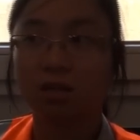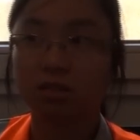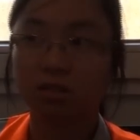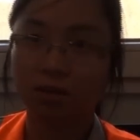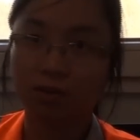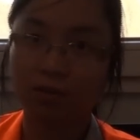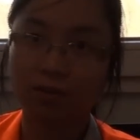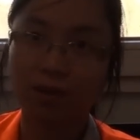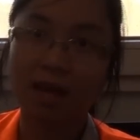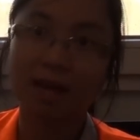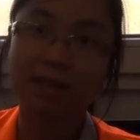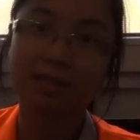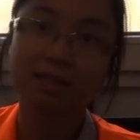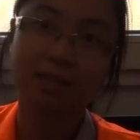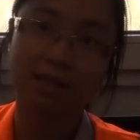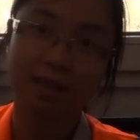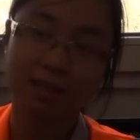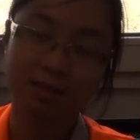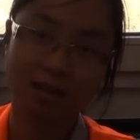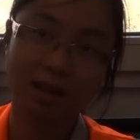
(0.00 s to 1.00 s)
the
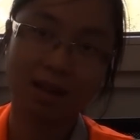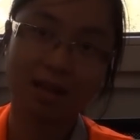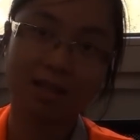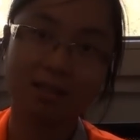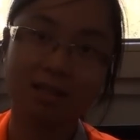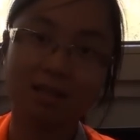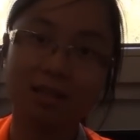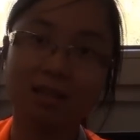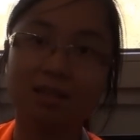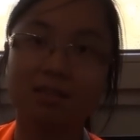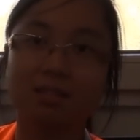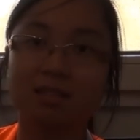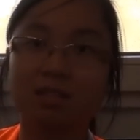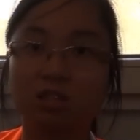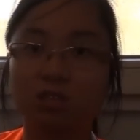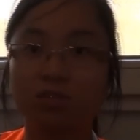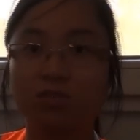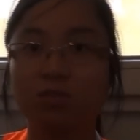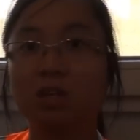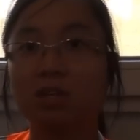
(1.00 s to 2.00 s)
flight and the landing,
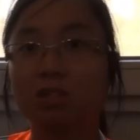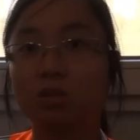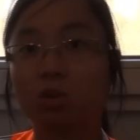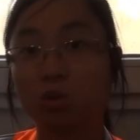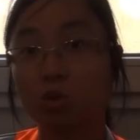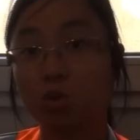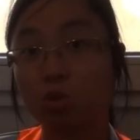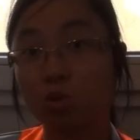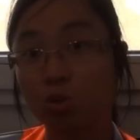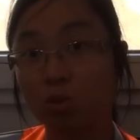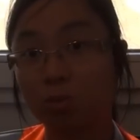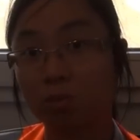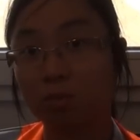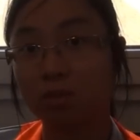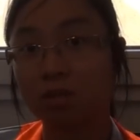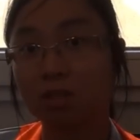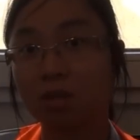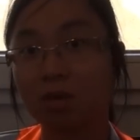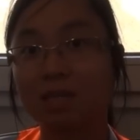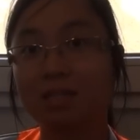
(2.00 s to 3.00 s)
this fuel is
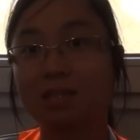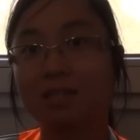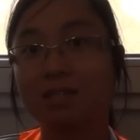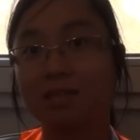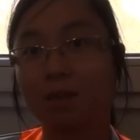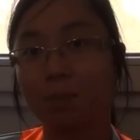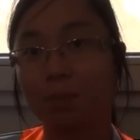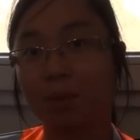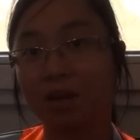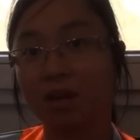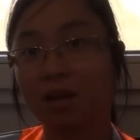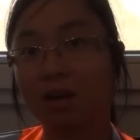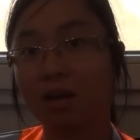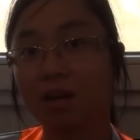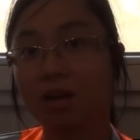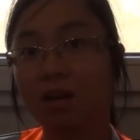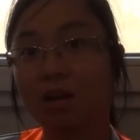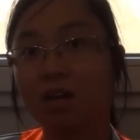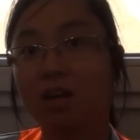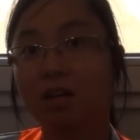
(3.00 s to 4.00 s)
consumed, so it disappears.
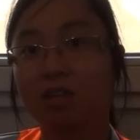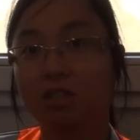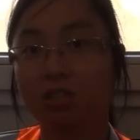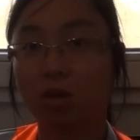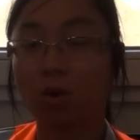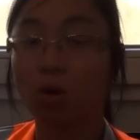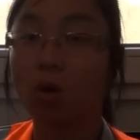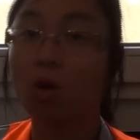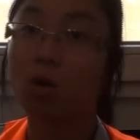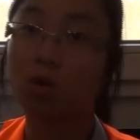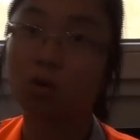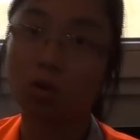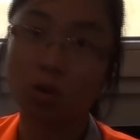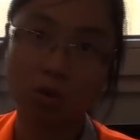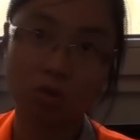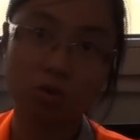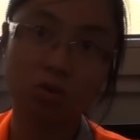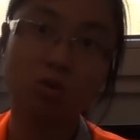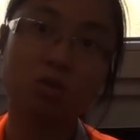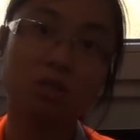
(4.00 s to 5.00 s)
So
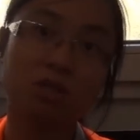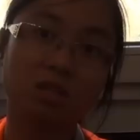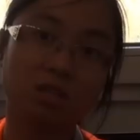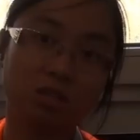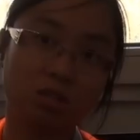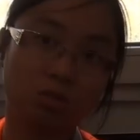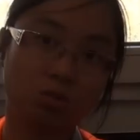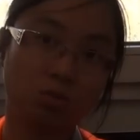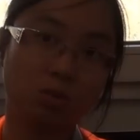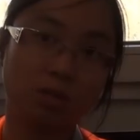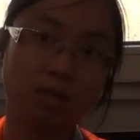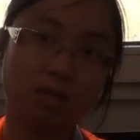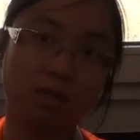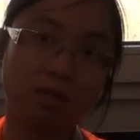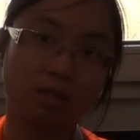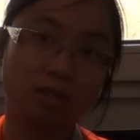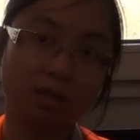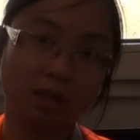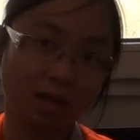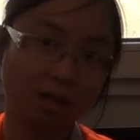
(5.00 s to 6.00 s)
also this
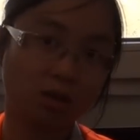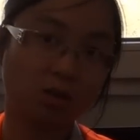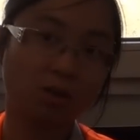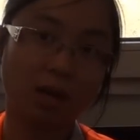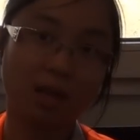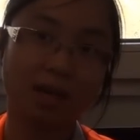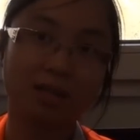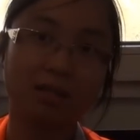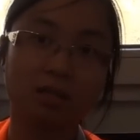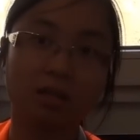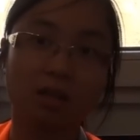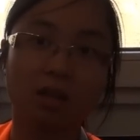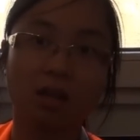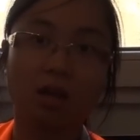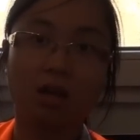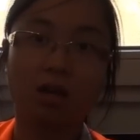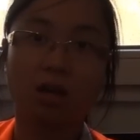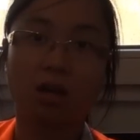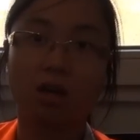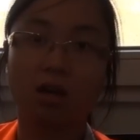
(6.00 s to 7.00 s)
we calculate,
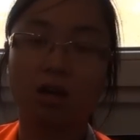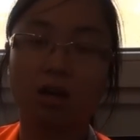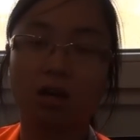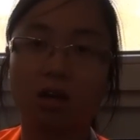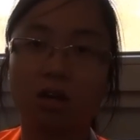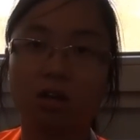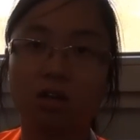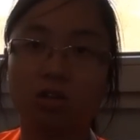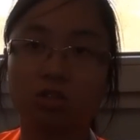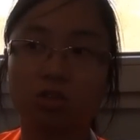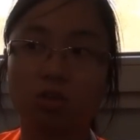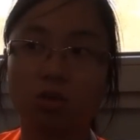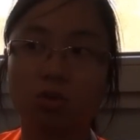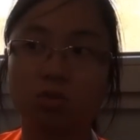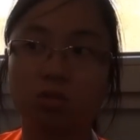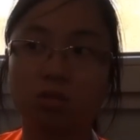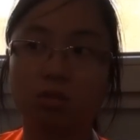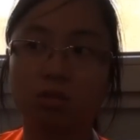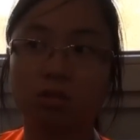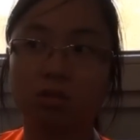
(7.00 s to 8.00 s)
so
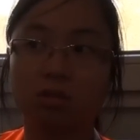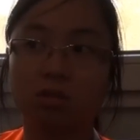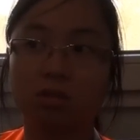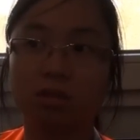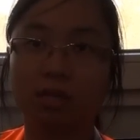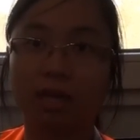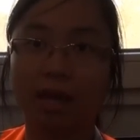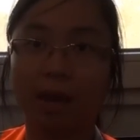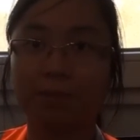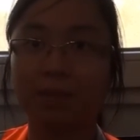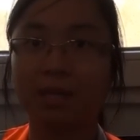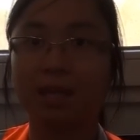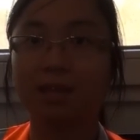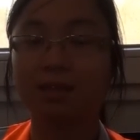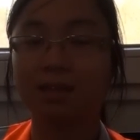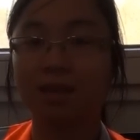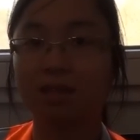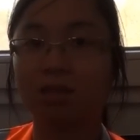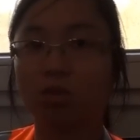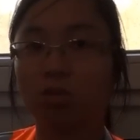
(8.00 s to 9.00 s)
the captain
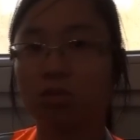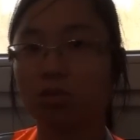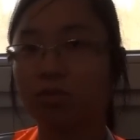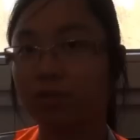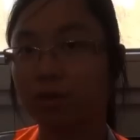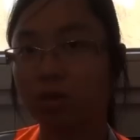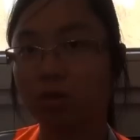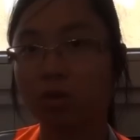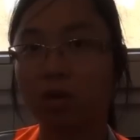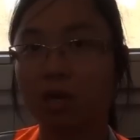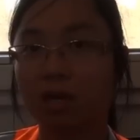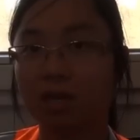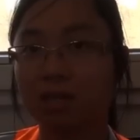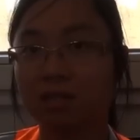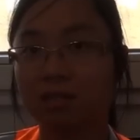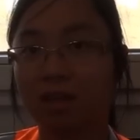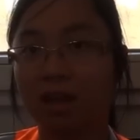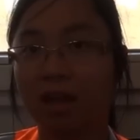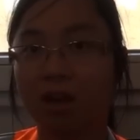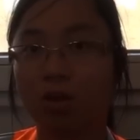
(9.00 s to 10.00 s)
can configure
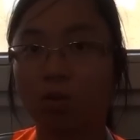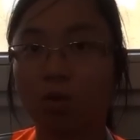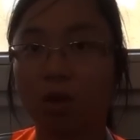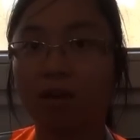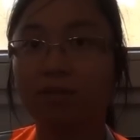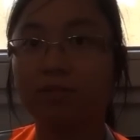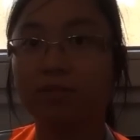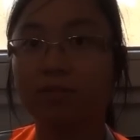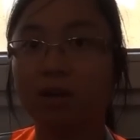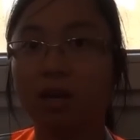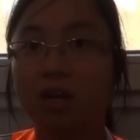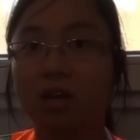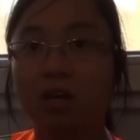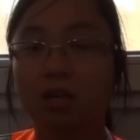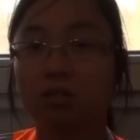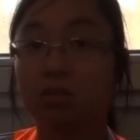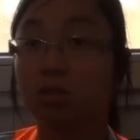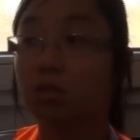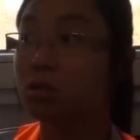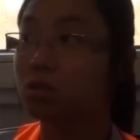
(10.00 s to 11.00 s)
his aircraft,
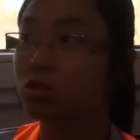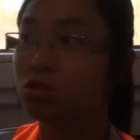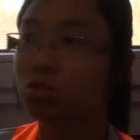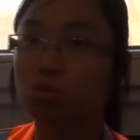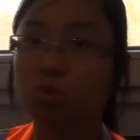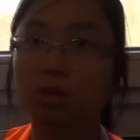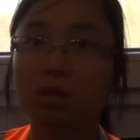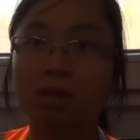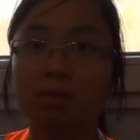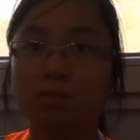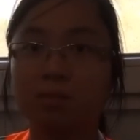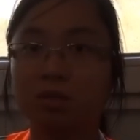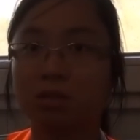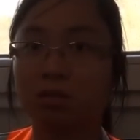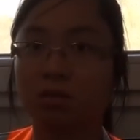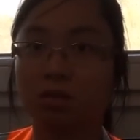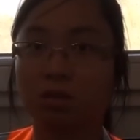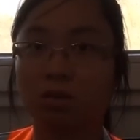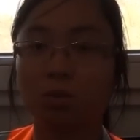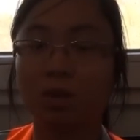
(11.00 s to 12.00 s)
the trim,
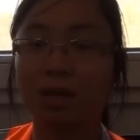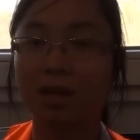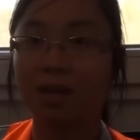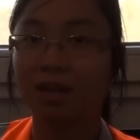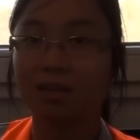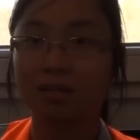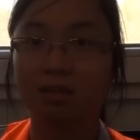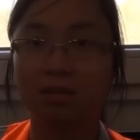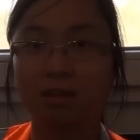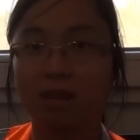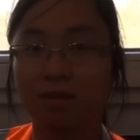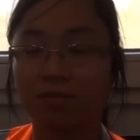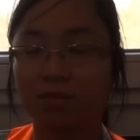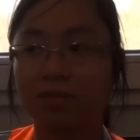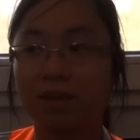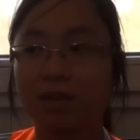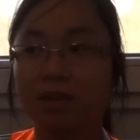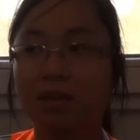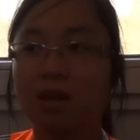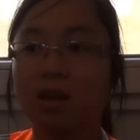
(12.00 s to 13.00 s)
the winglet and
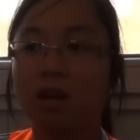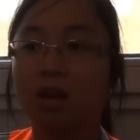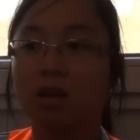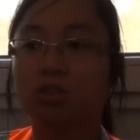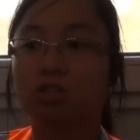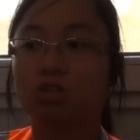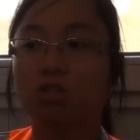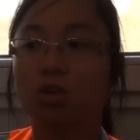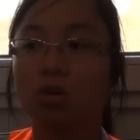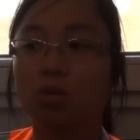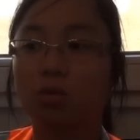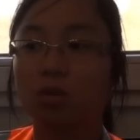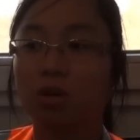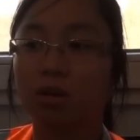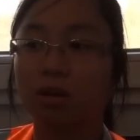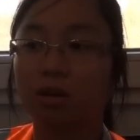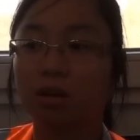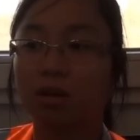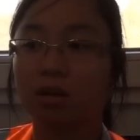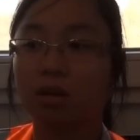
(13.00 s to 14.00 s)
everything,
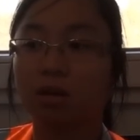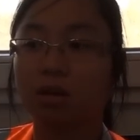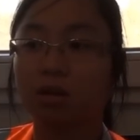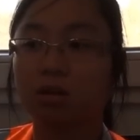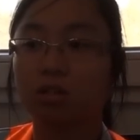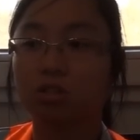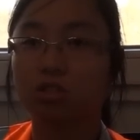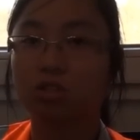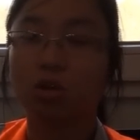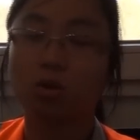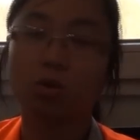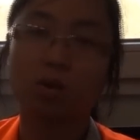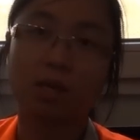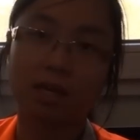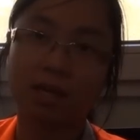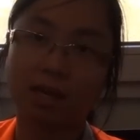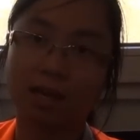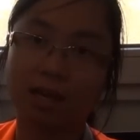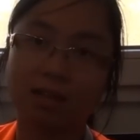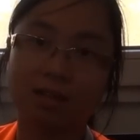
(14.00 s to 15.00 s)
so
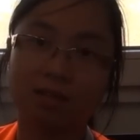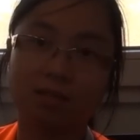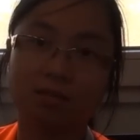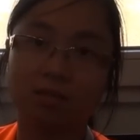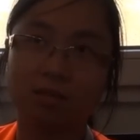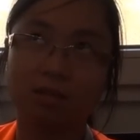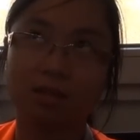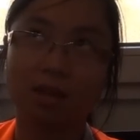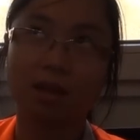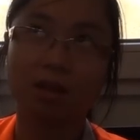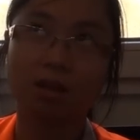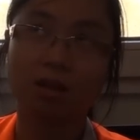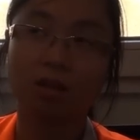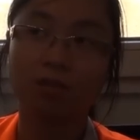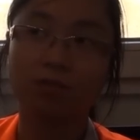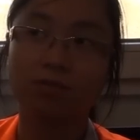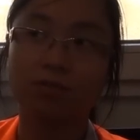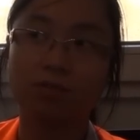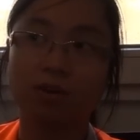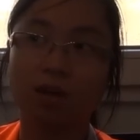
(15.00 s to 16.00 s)
he can take
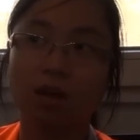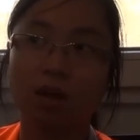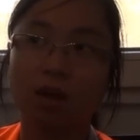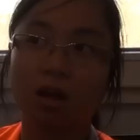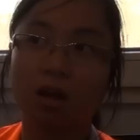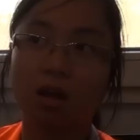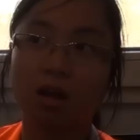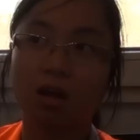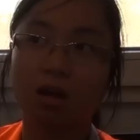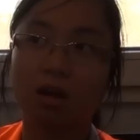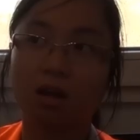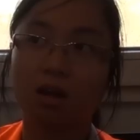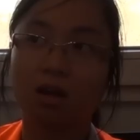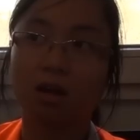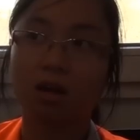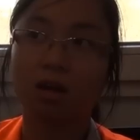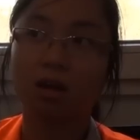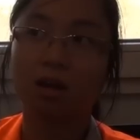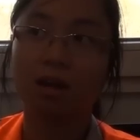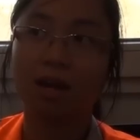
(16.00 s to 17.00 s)
off,
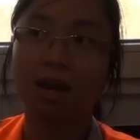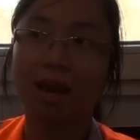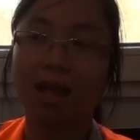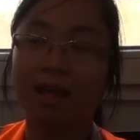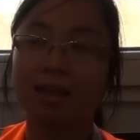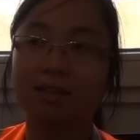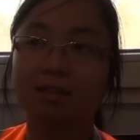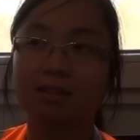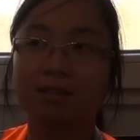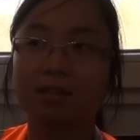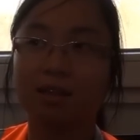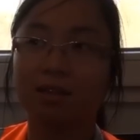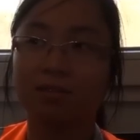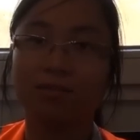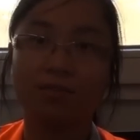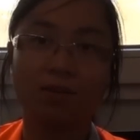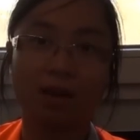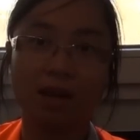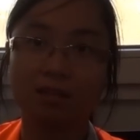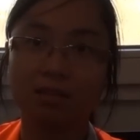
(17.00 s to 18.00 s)
land and
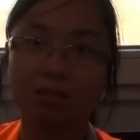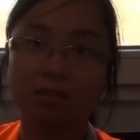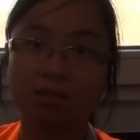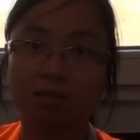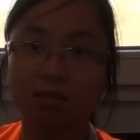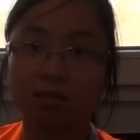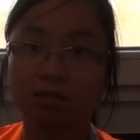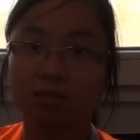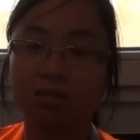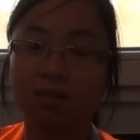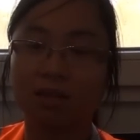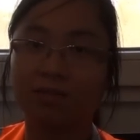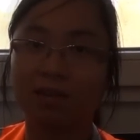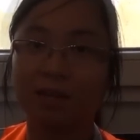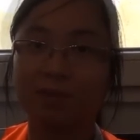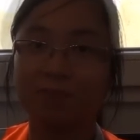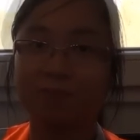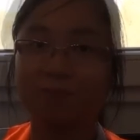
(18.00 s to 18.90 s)
flight safely.